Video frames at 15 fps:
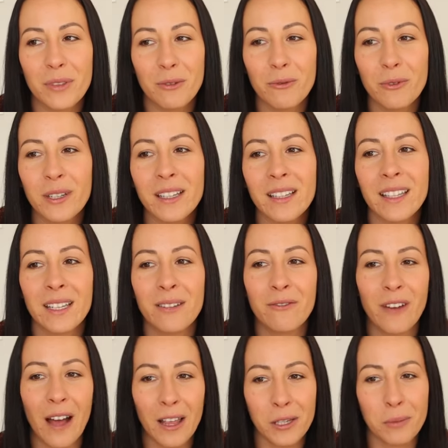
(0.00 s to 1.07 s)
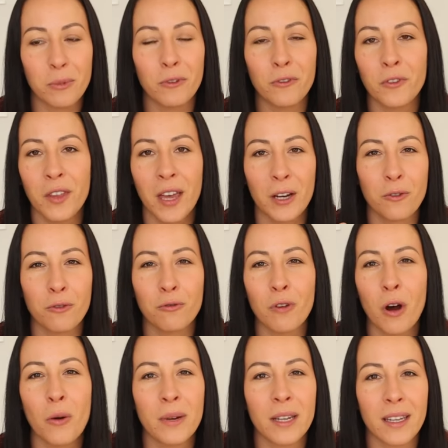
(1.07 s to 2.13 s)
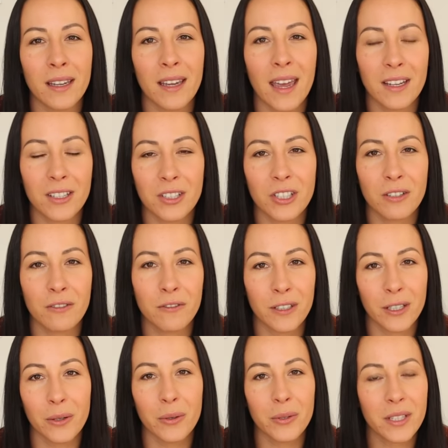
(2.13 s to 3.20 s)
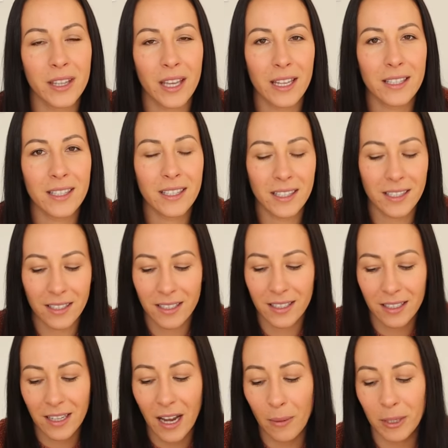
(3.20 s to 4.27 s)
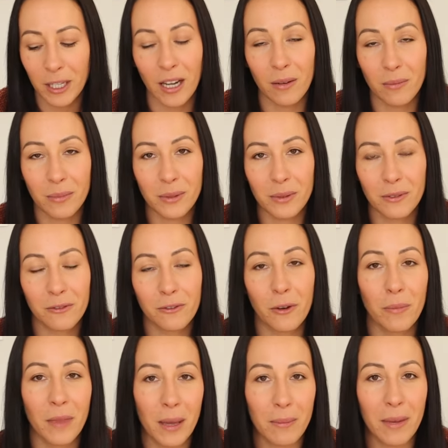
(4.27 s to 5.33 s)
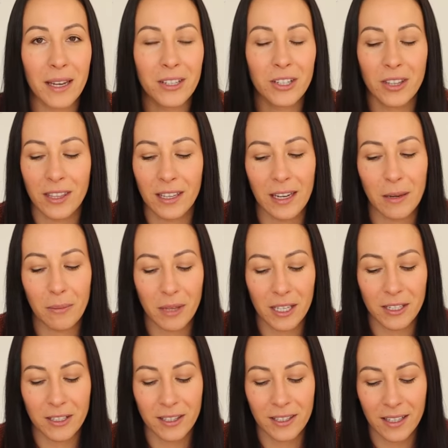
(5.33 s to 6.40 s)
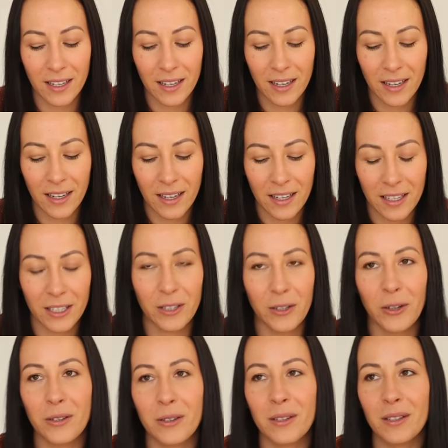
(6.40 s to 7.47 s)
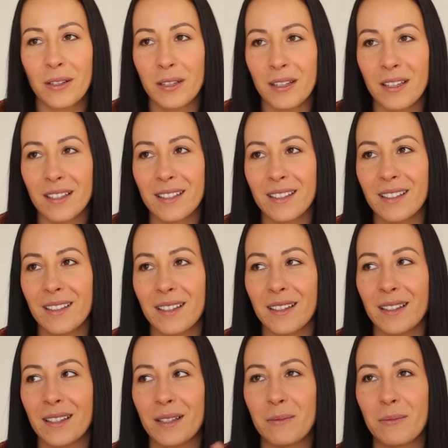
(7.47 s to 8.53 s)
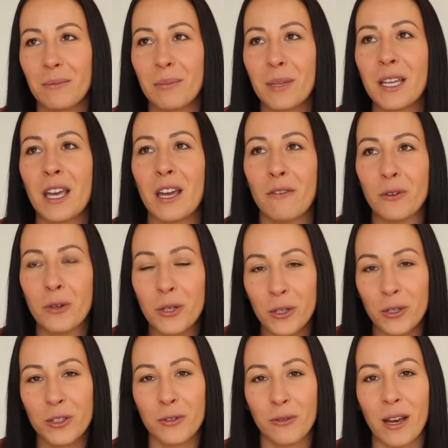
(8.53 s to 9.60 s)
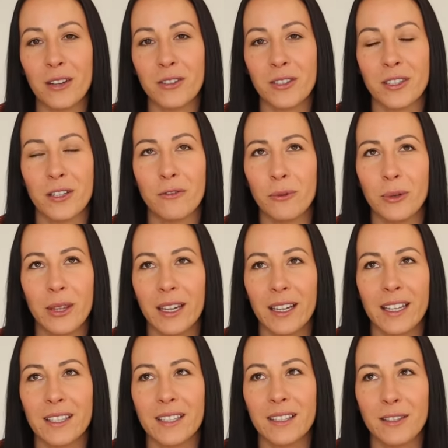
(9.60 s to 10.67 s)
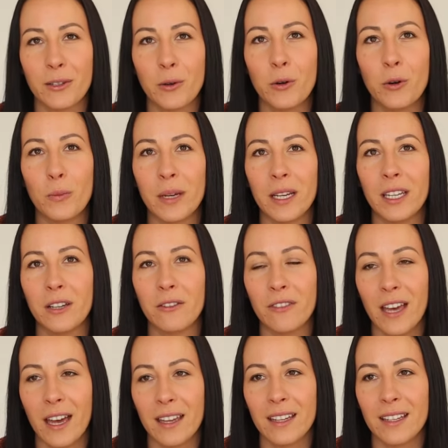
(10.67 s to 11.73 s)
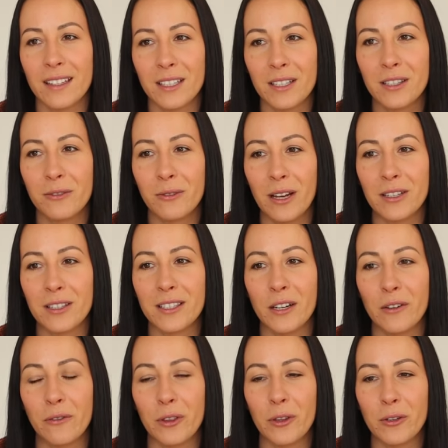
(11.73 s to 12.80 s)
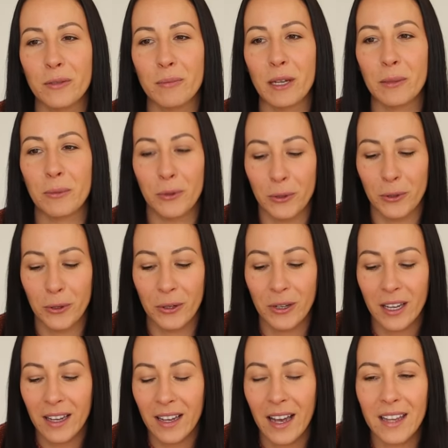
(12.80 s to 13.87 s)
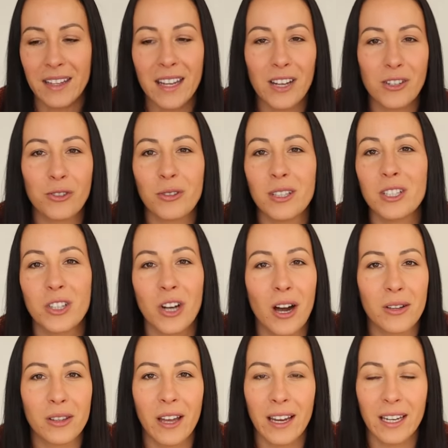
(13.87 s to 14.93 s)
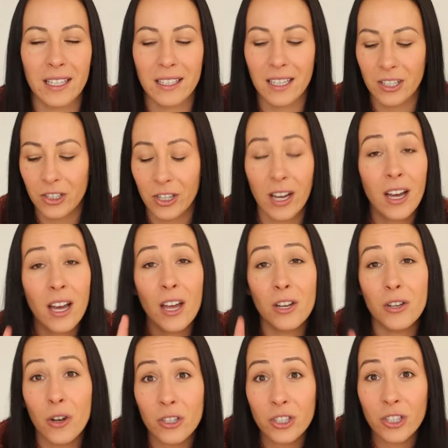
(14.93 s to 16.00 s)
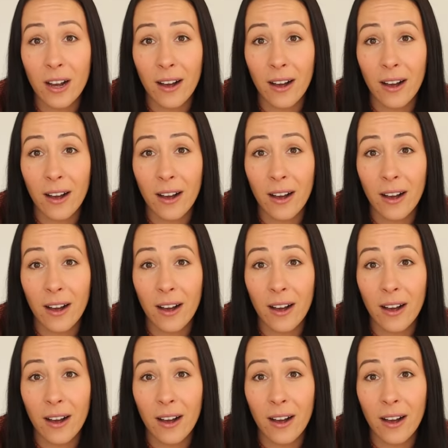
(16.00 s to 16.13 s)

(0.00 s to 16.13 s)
really valuable for that growing energy field that's coming up from that major theme. They're just, you know, be careful who you surround yourself with, I guess, is the core meaning of that. And surround yourself with those people who are naturally childlike in nature. Not